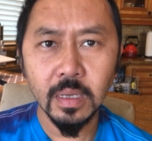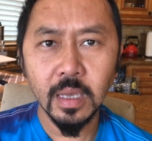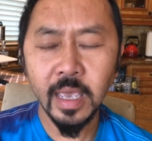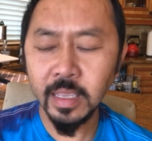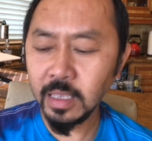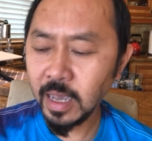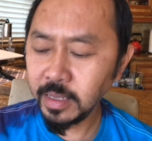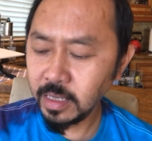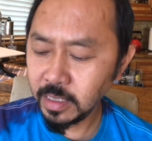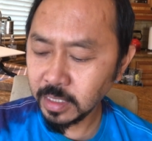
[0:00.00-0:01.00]
And I need
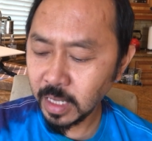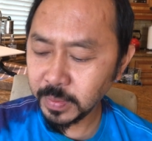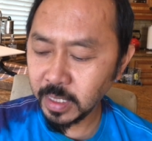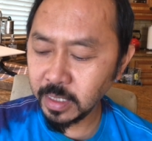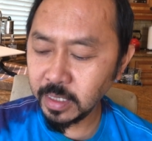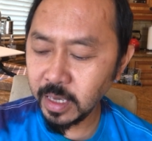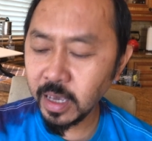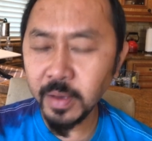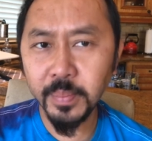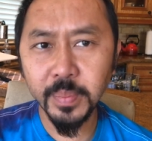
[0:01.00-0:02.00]
to stop saying, yeah,
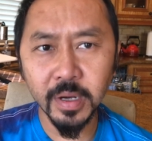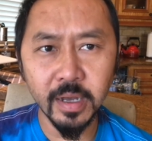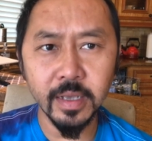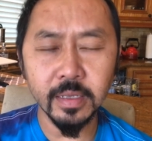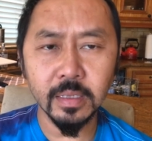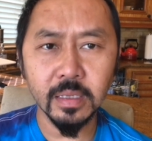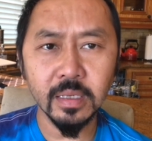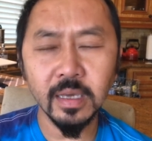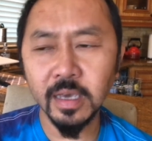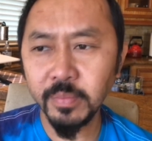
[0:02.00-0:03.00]
but
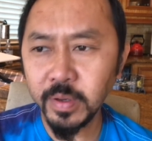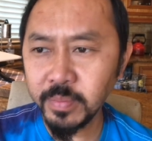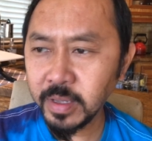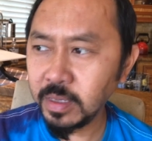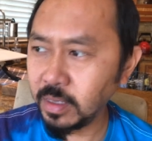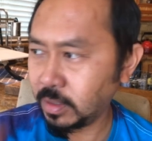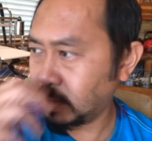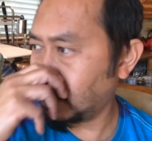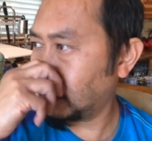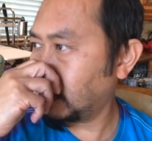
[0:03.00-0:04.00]
my knees
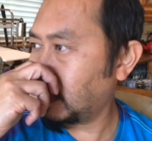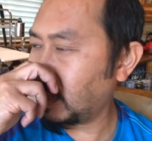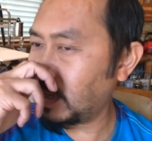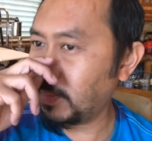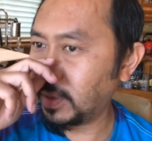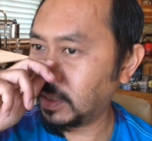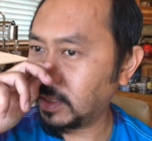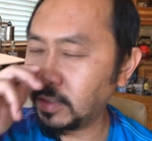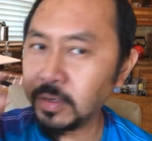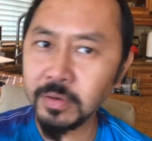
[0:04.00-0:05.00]
hurt. Yeah, but you
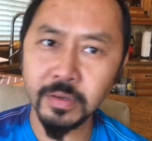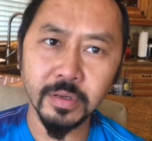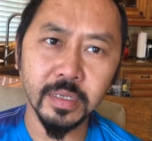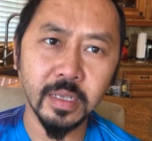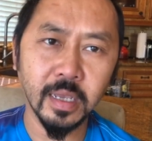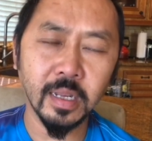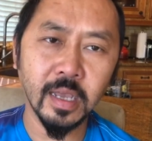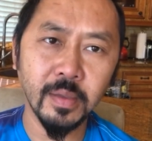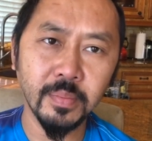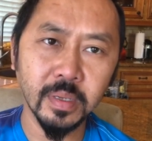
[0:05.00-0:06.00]
don't understand,
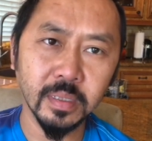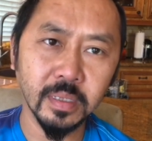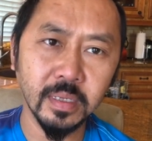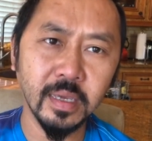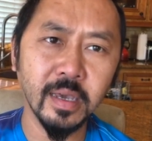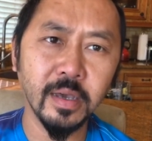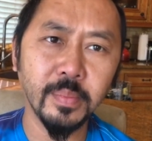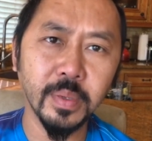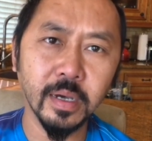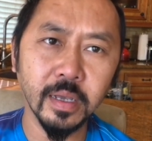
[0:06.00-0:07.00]
I'm busy. Yeah,
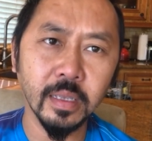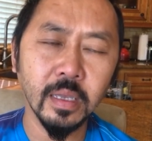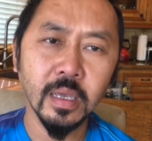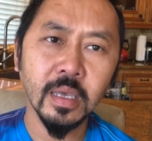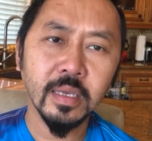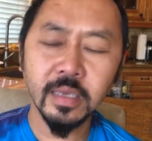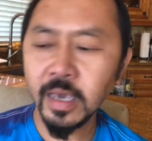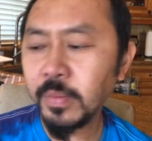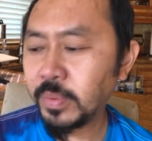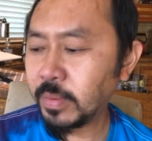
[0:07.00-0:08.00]
but
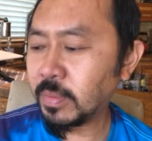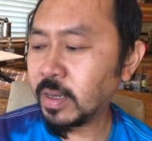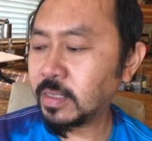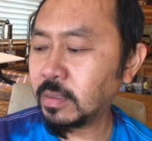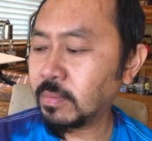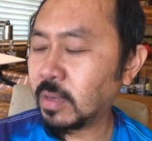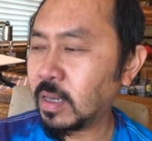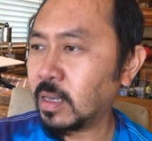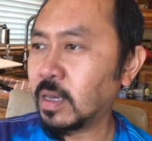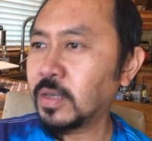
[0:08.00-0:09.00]
my
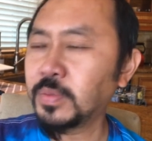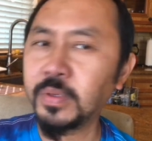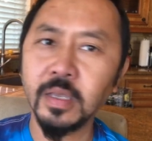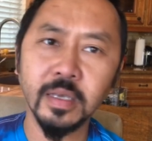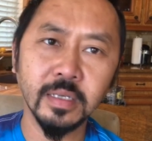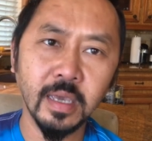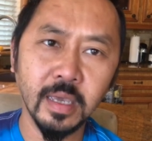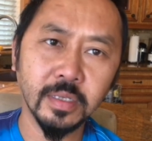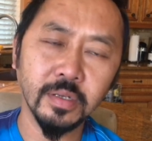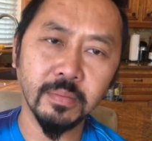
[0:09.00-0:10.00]
husband has
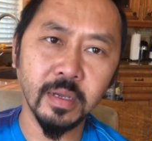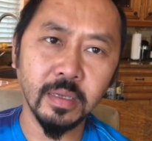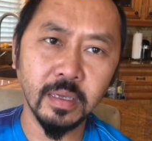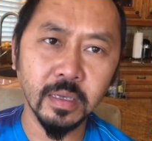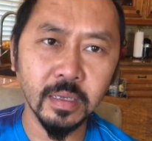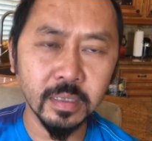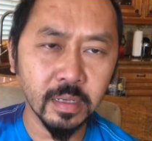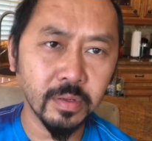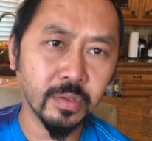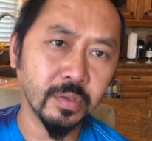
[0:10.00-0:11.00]
cancer. My kid's on
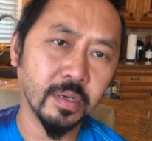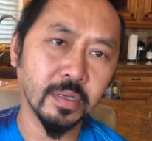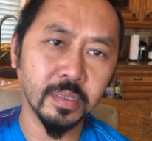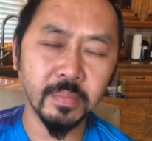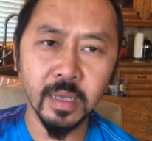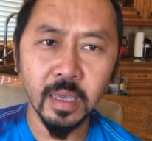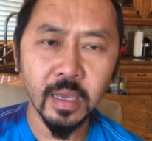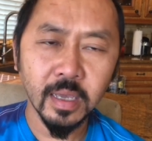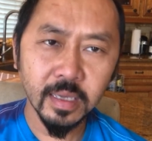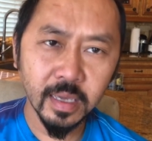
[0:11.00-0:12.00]
drugs.
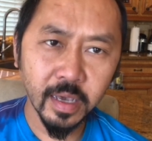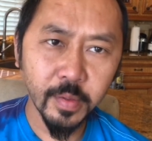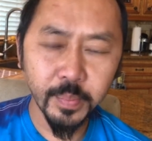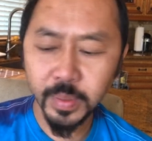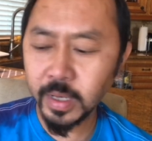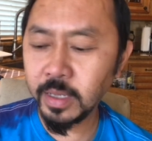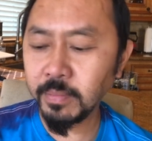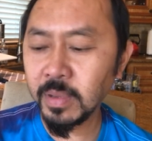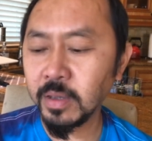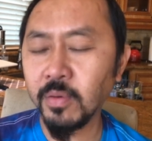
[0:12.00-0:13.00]
But
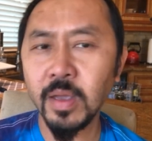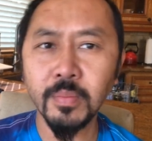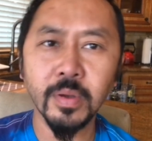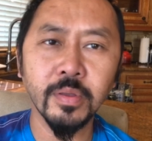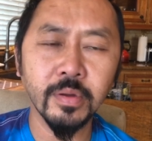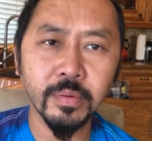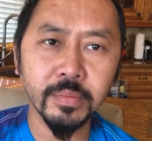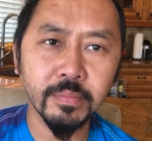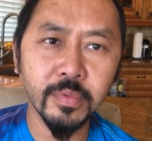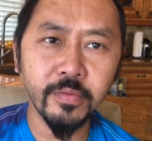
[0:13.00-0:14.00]
my grandmother
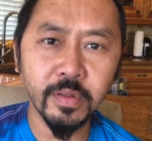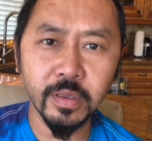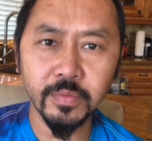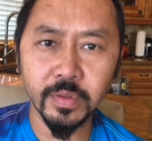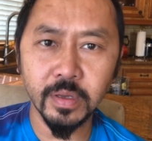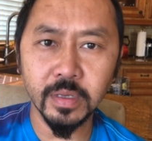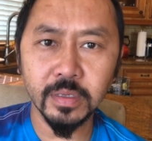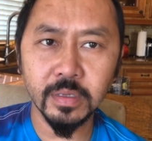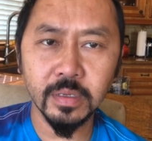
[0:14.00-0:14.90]
moving in with us.